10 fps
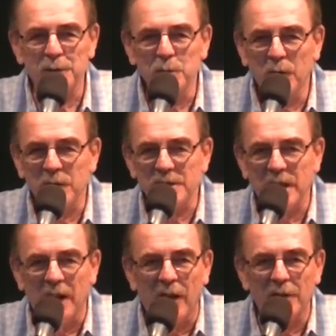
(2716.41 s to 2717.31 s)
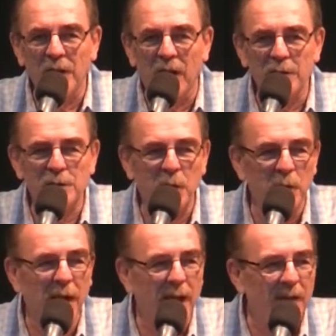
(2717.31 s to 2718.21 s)
there's a movie said, All dogs
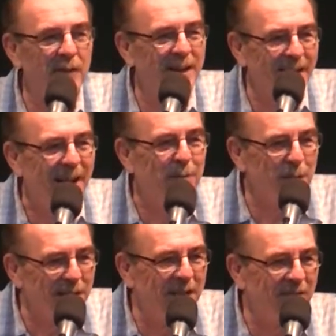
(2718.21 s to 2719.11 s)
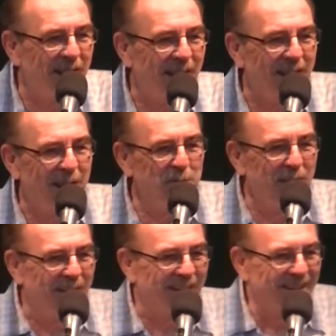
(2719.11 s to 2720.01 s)
go to heaven, and I believe that.
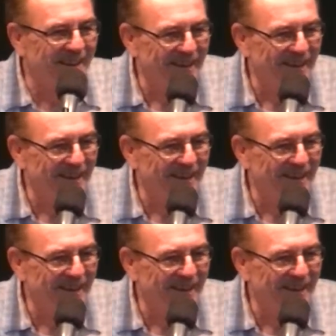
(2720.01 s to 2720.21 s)
Amen.